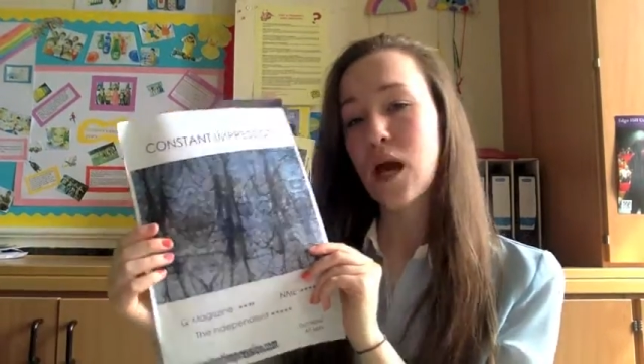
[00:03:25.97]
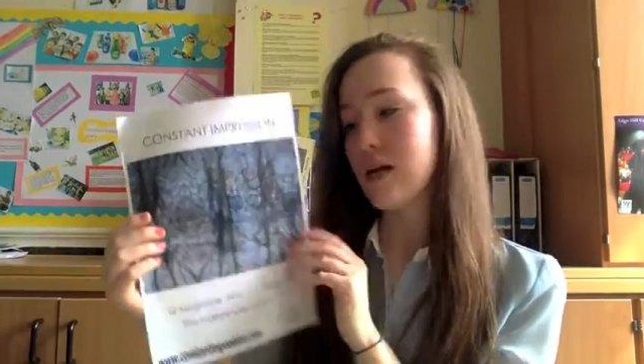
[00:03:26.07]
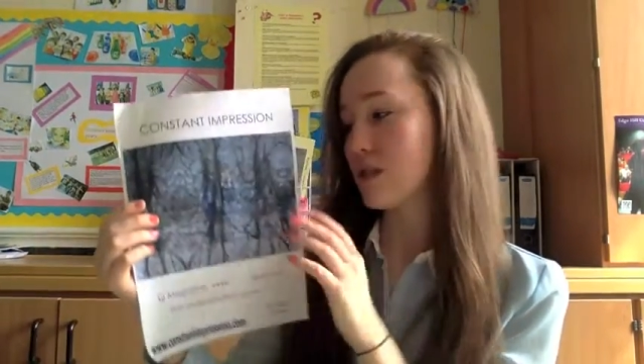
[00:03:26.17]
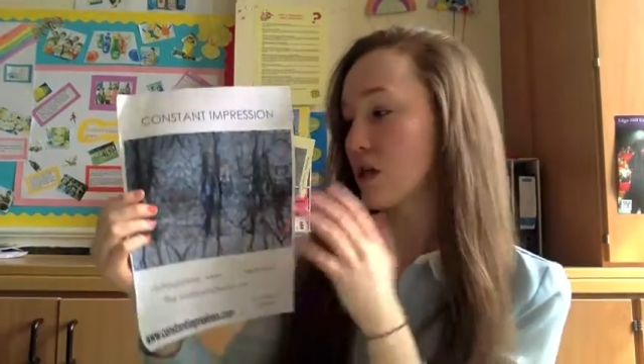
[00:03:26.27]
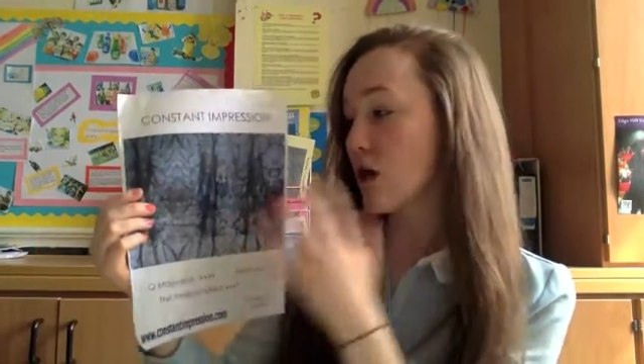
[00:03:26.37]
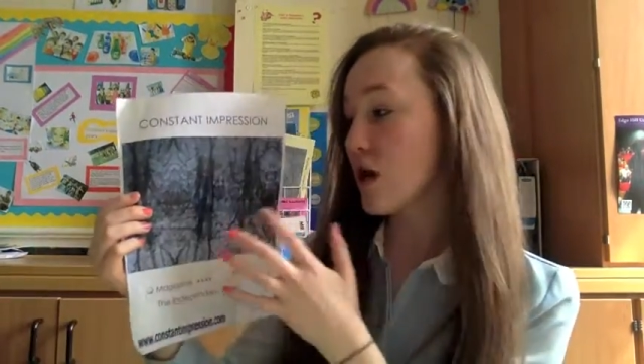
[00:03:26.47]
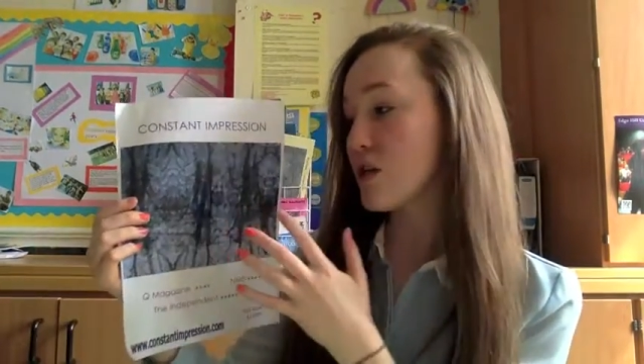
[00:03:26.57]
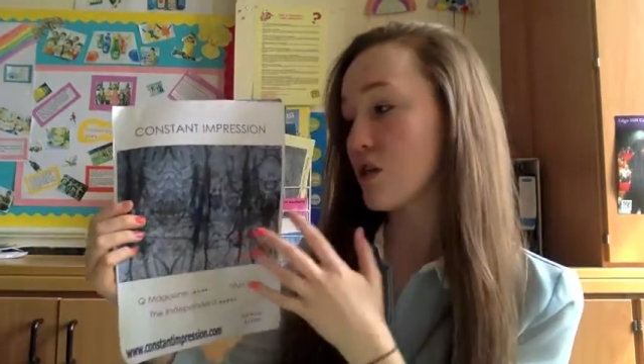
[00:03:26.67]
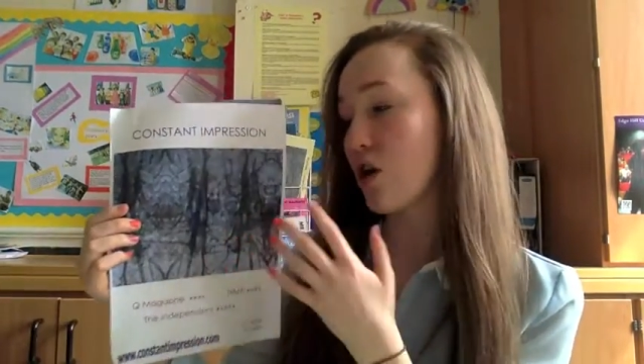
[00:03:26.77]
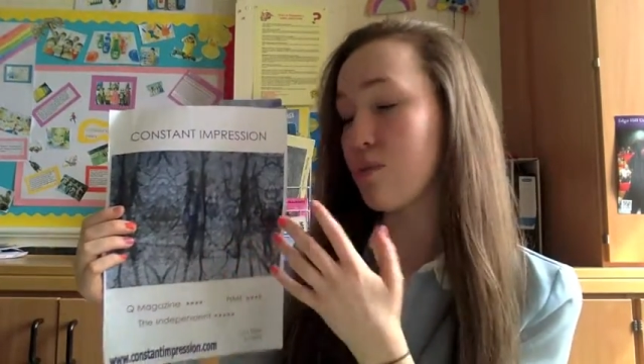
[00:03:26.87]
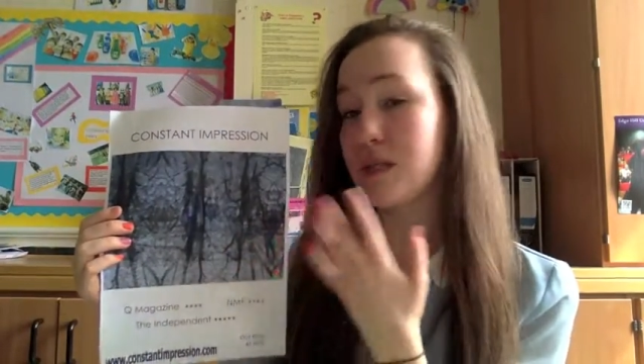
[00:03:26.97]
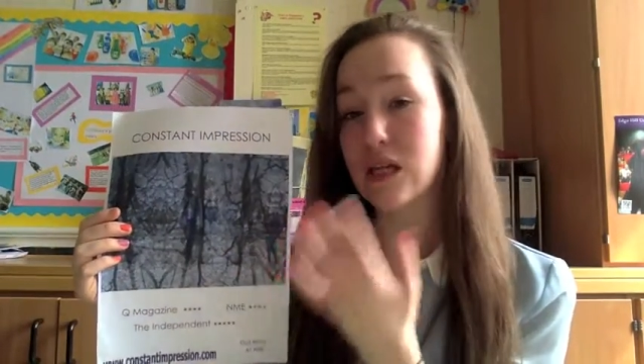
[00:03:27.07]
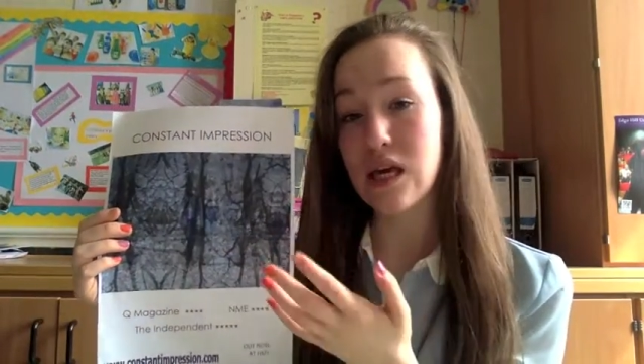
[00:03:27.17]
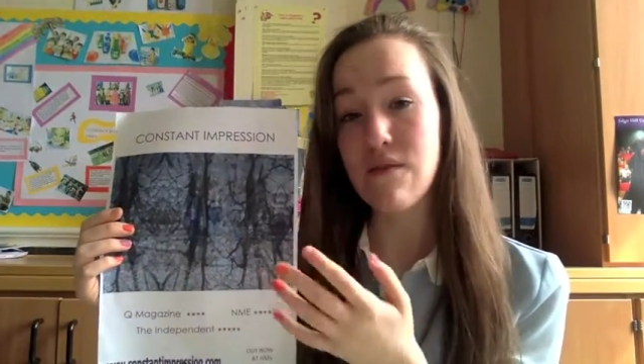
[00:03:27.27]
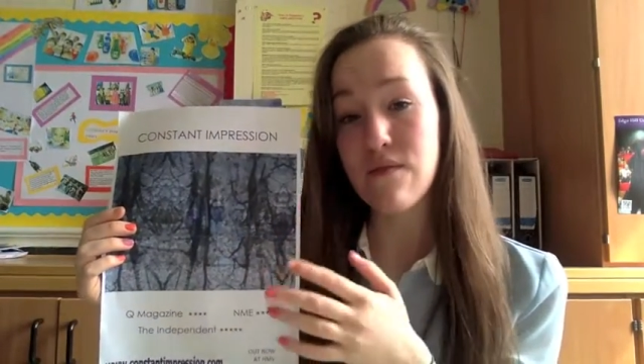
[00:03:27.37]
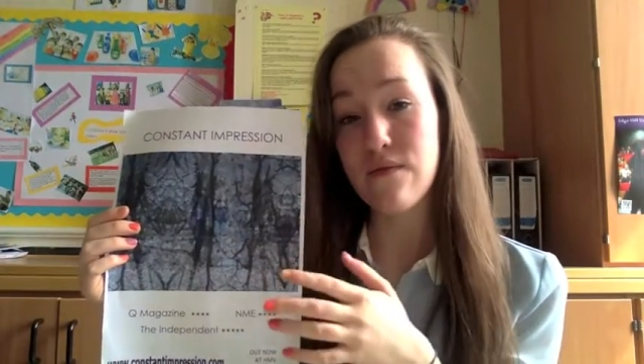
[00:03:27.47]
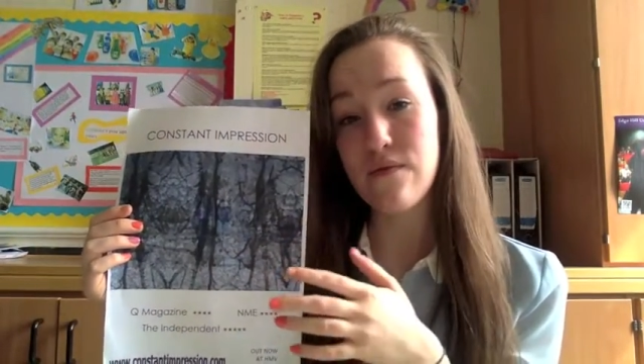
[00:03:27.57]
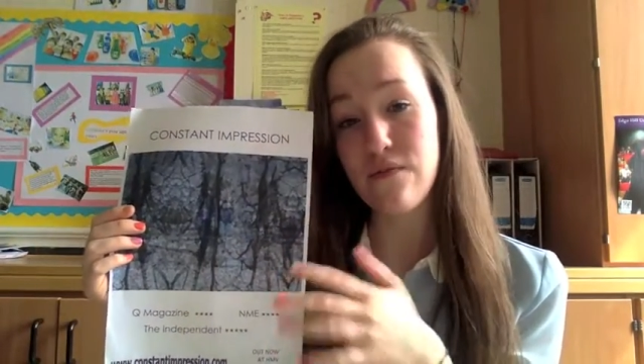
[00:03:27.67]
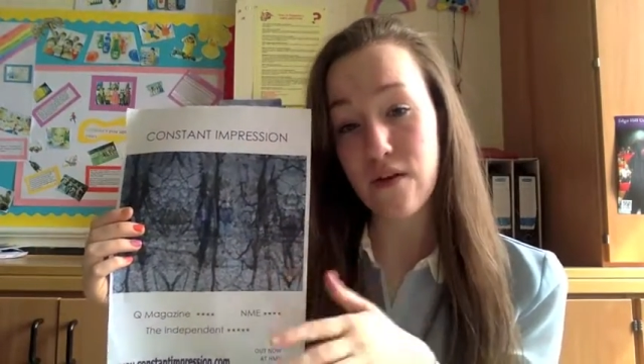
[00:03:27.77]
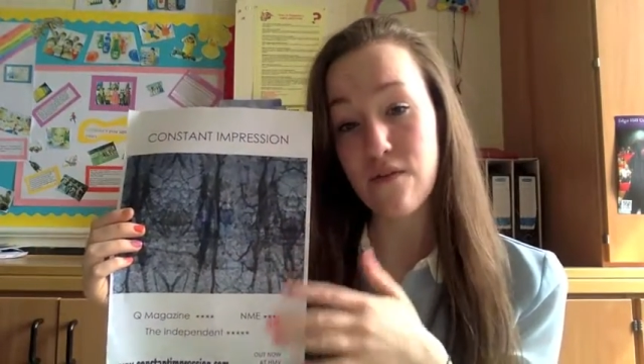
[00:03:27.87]
as the kaleidoscope is a key
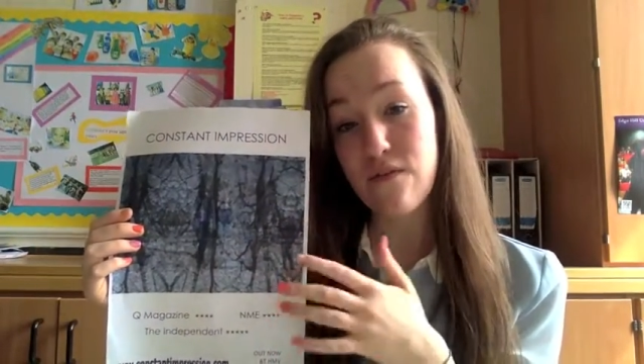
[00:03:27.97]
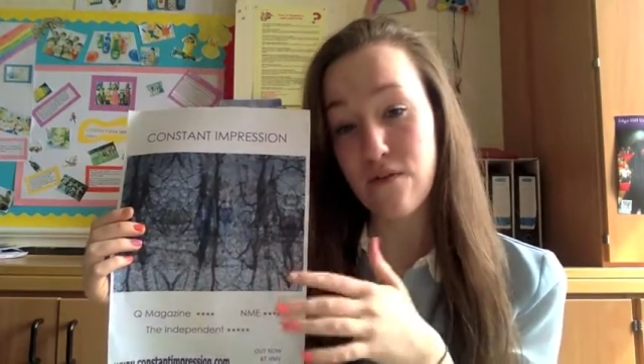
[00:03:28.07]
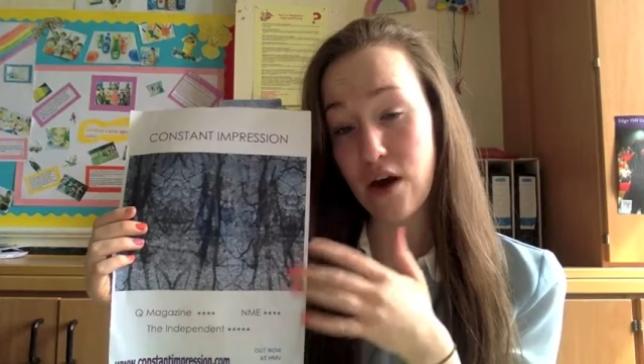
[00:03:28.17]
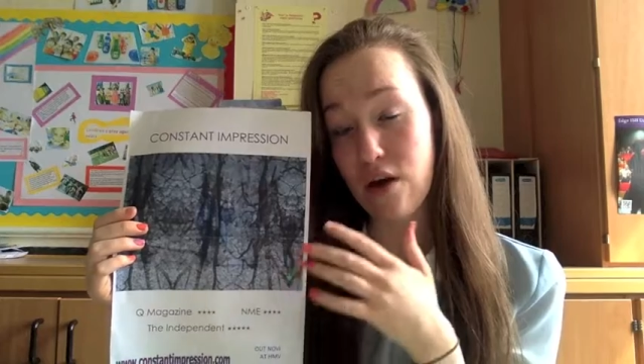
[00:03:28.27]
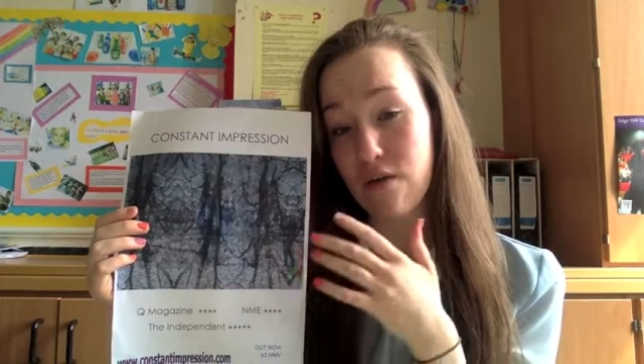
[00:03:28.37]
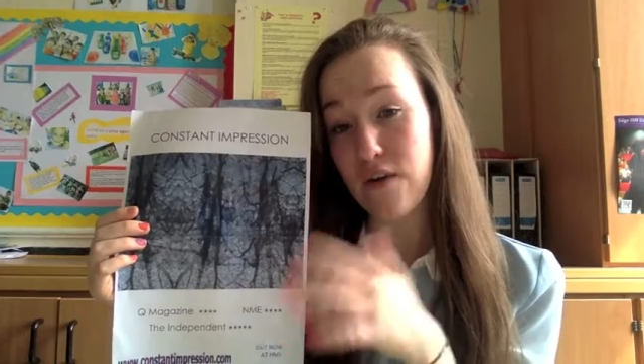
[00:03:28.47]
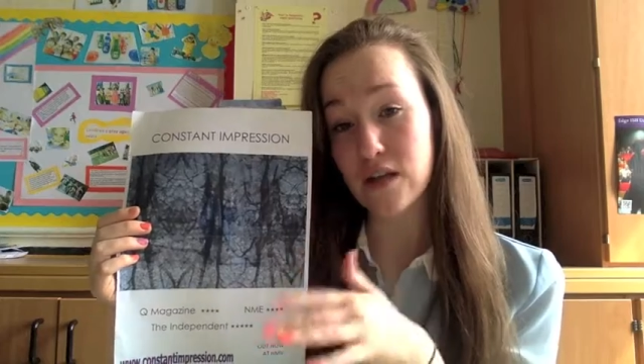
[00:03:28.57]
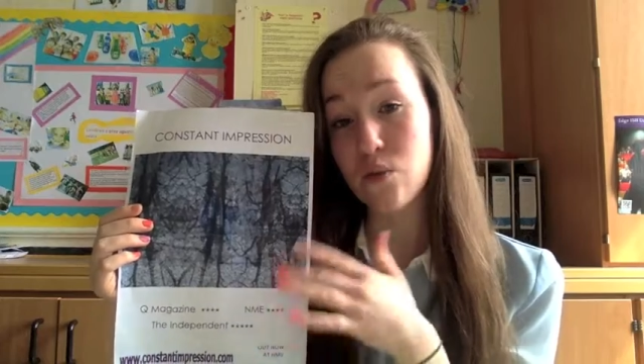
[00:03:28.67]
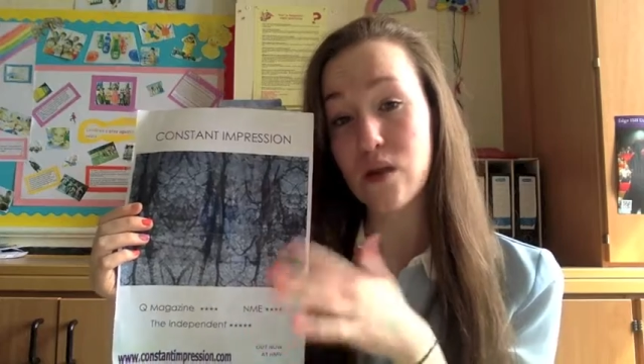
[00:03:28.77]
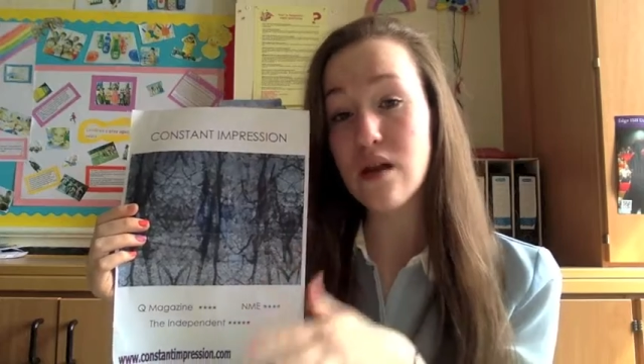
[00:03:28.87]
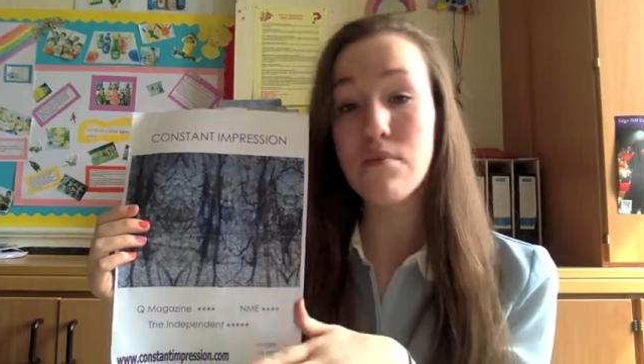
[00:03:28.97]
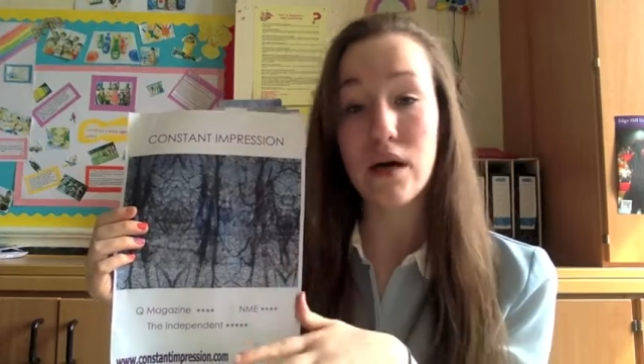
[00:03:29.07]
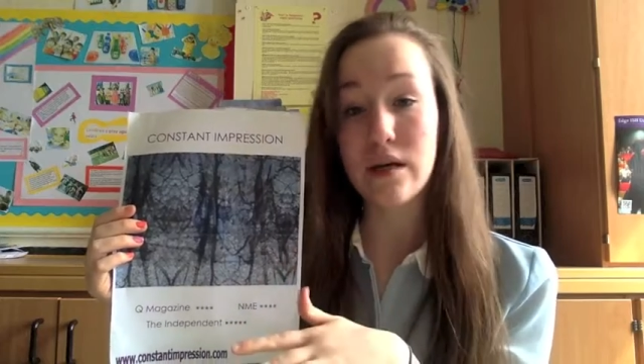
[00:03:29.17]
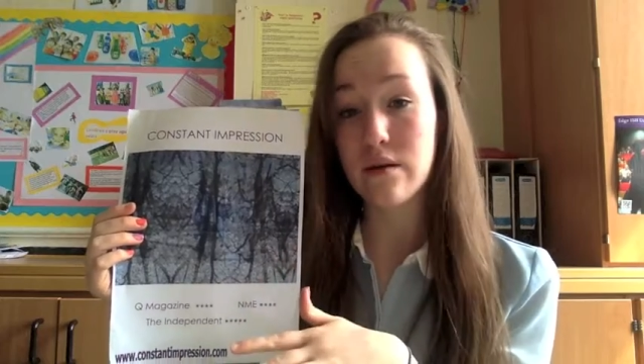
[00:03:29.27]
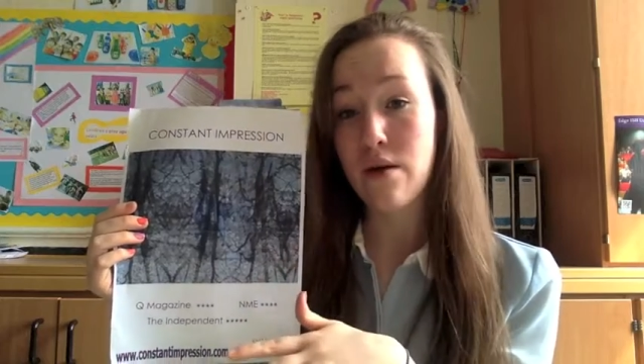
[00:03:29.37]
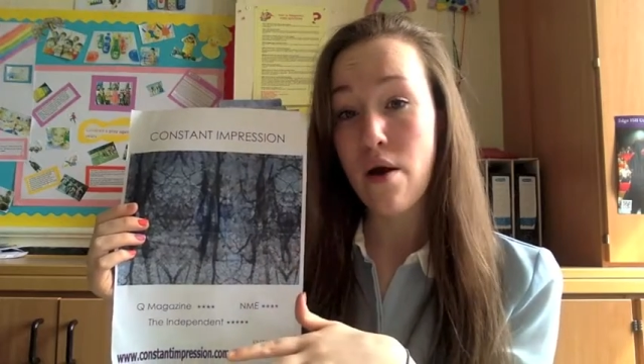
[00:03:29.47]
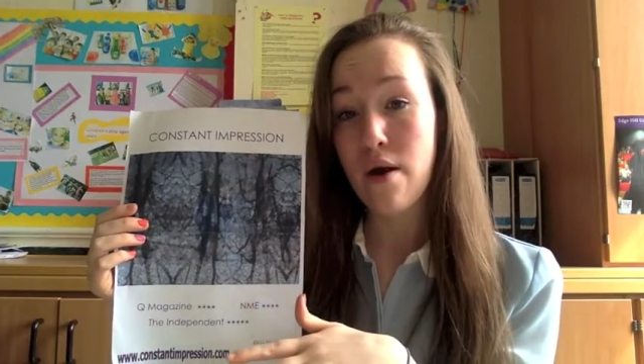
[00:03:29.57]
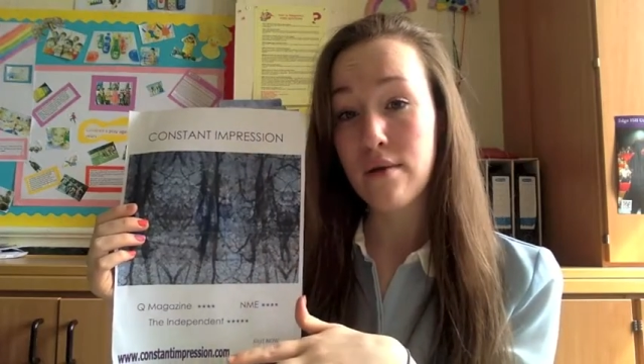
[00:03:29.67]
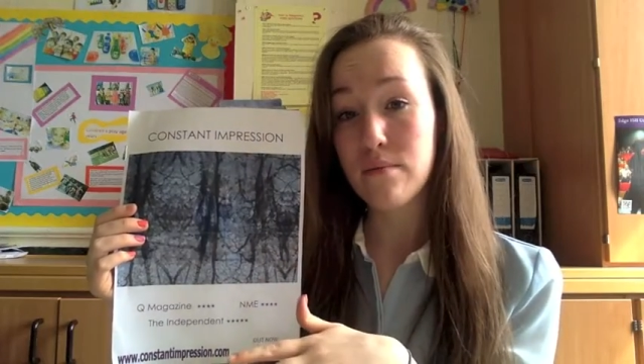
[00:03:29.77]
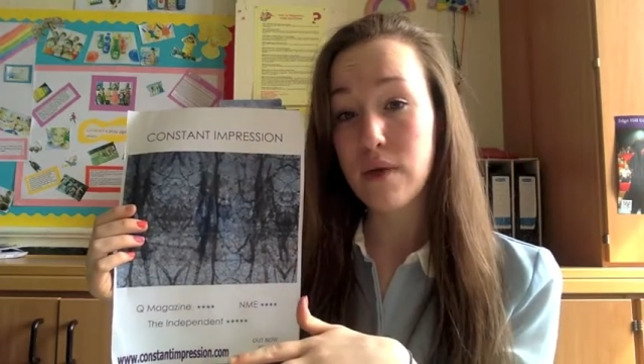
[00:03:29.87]
factor within my
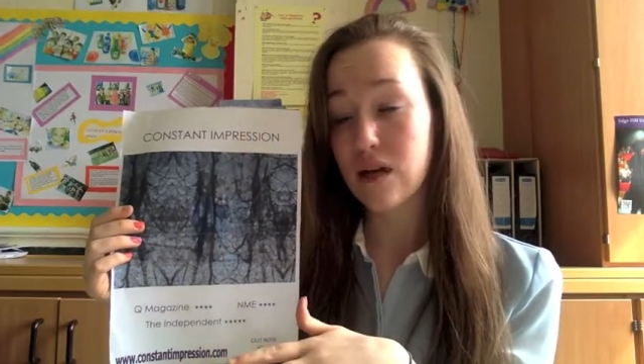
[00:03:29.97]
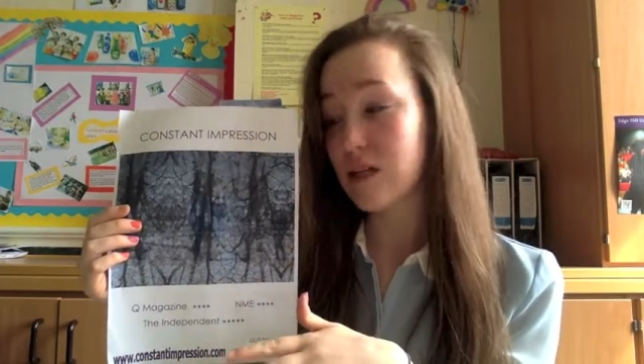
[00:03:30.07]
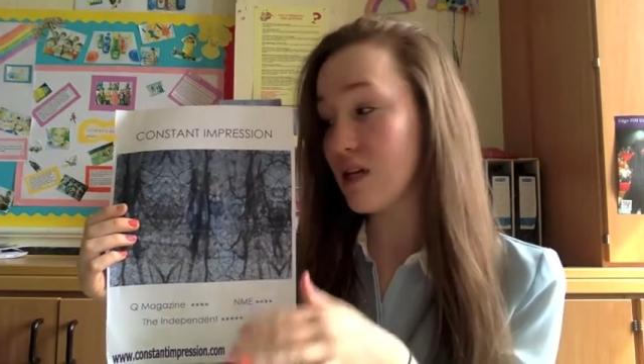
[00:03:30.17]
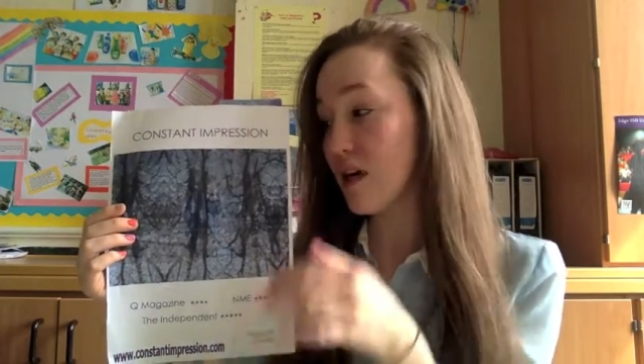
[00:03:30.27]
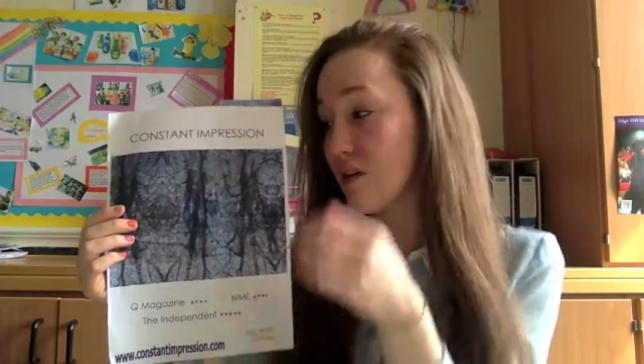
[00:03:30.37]
magazine